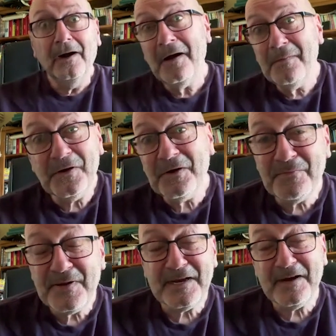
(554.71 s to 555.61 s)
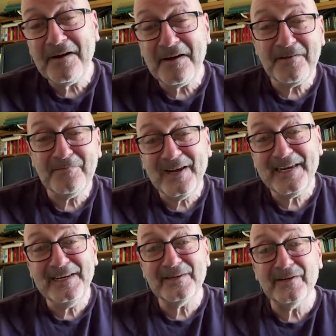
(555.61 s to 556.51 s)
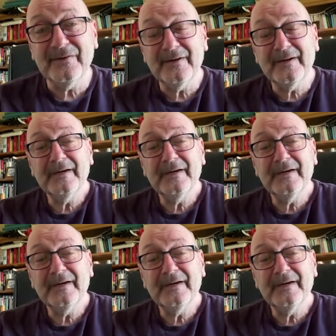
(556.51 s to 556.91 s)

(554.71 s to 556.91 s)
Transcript: I'm going to meet Iron Maiden.